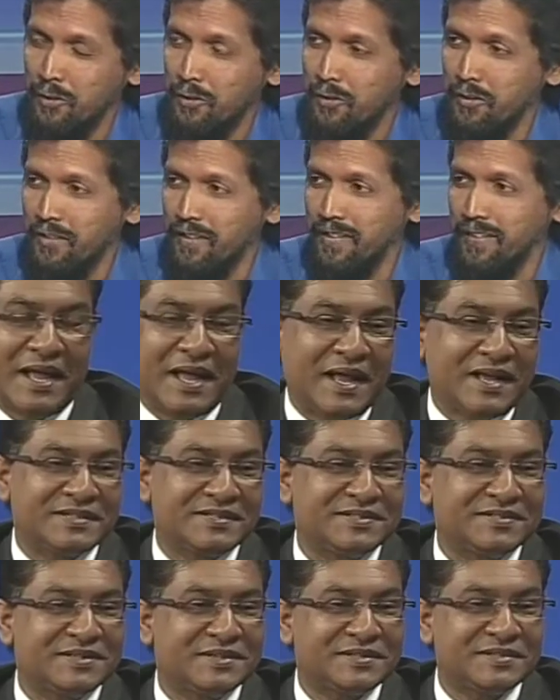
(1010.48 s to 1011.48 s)
As it
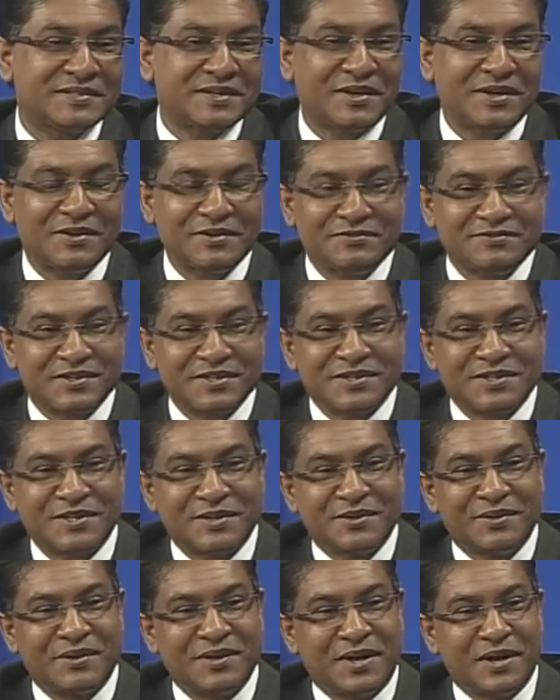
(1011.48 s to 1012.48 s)
is, Fazir,
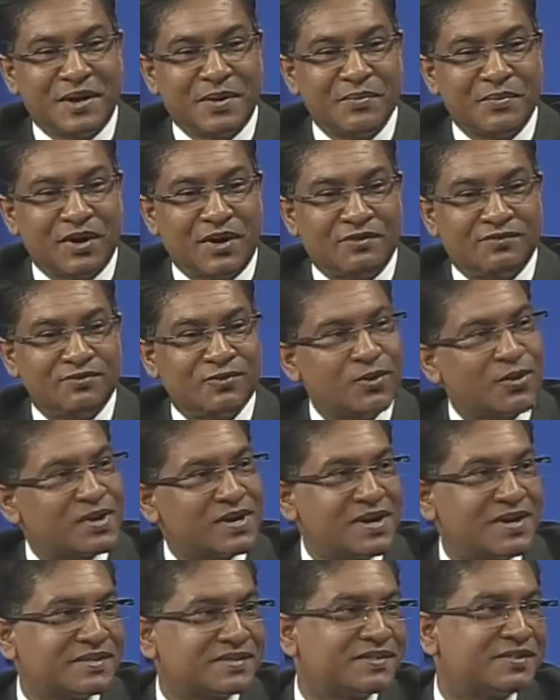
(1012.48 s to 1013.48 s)
a forecast
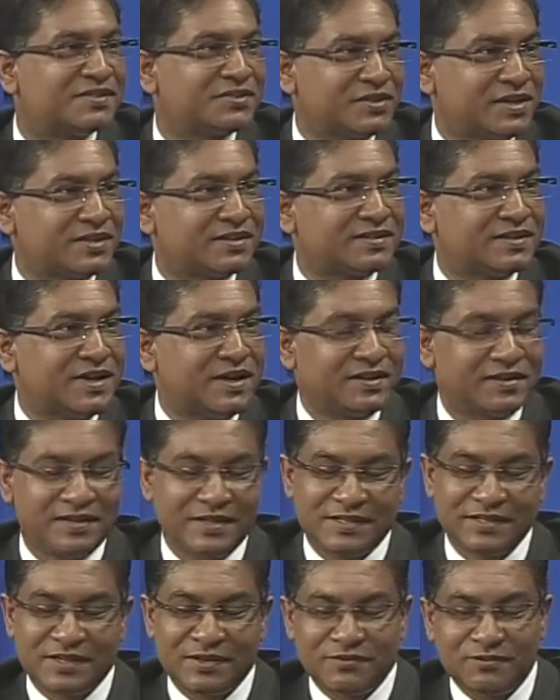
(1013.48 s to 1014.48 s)
is just that. It's a
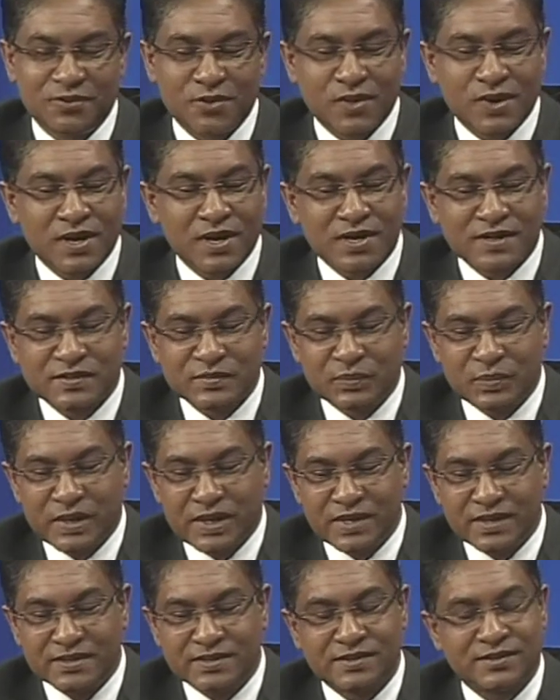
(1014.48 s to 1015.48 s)
forecast based
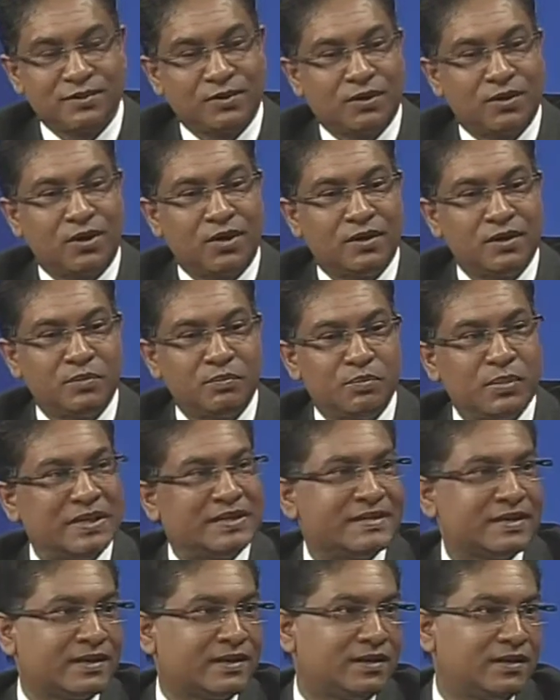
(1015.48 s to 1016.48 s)
on
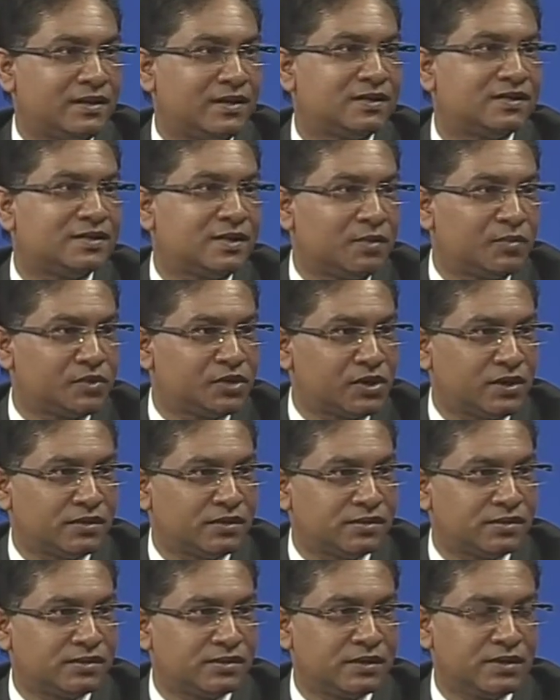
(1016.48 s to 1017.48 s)
particular assumptions.
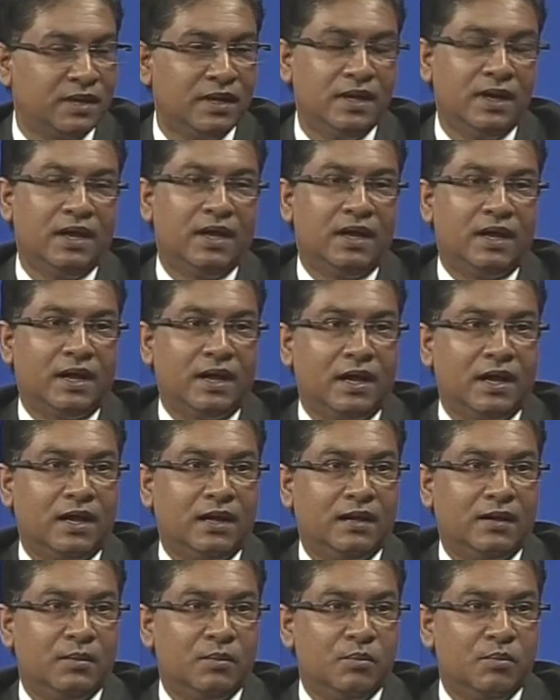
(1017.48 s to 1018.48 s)

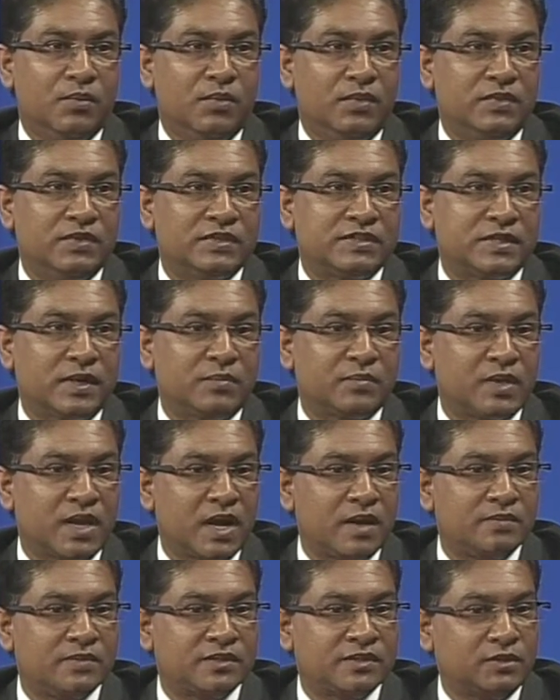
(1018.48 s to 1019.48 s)
And sometimes
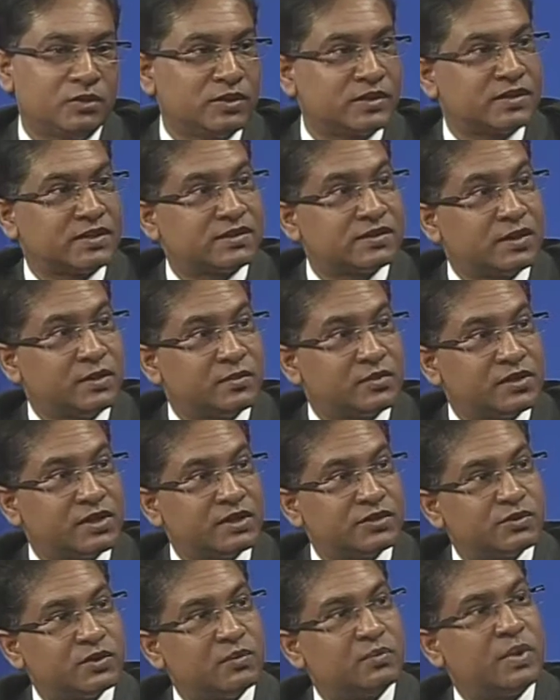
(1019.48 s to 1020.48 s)
those assumptions will
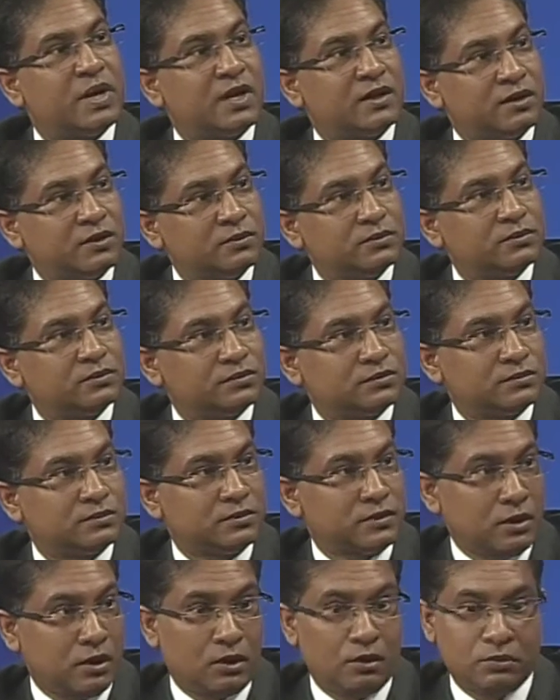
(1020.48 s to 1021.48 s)
pan out
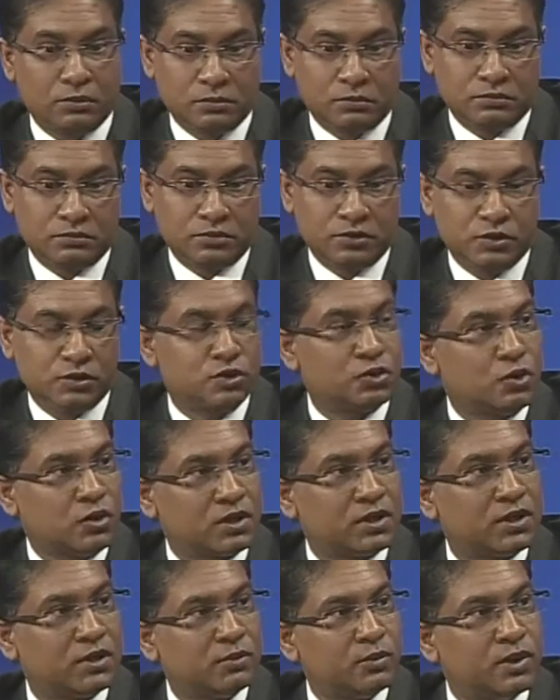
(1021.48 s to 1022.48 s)
how you thought they
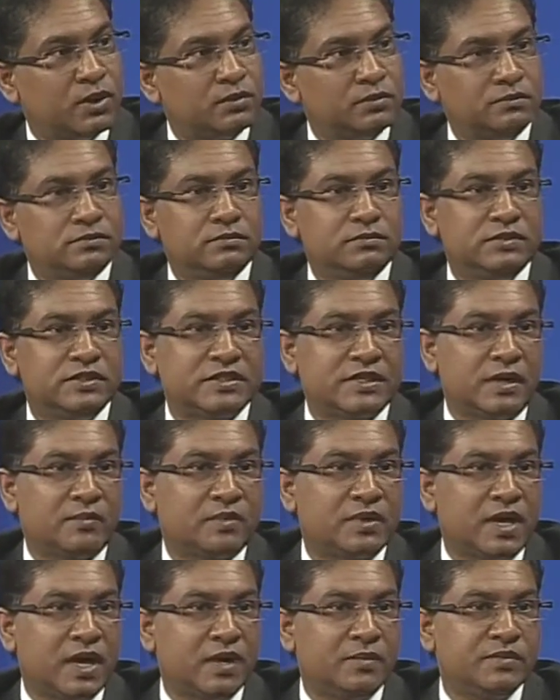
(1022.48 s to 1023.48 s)
would.
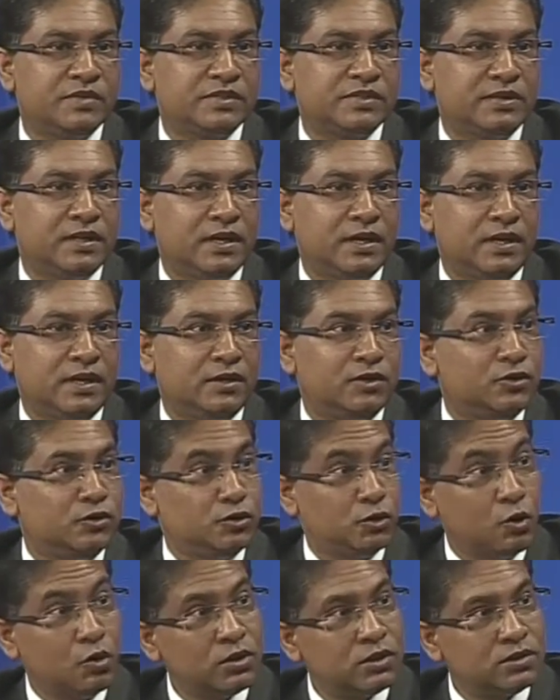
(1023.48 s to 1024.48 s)
Sometimes they
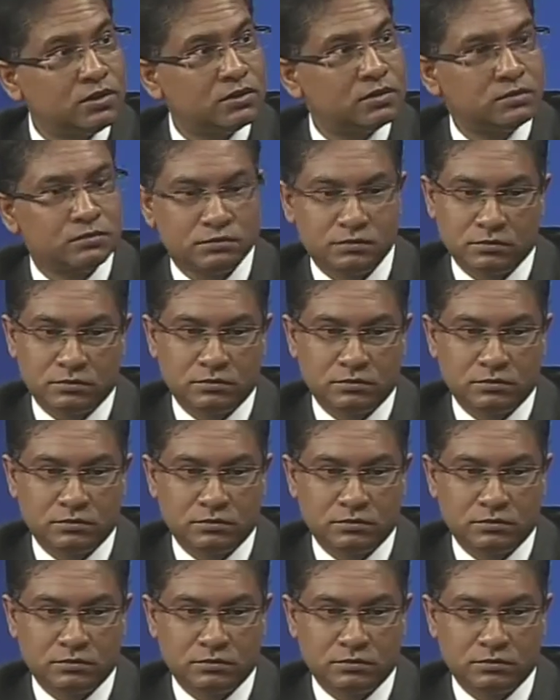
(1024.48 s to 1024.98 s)
don't at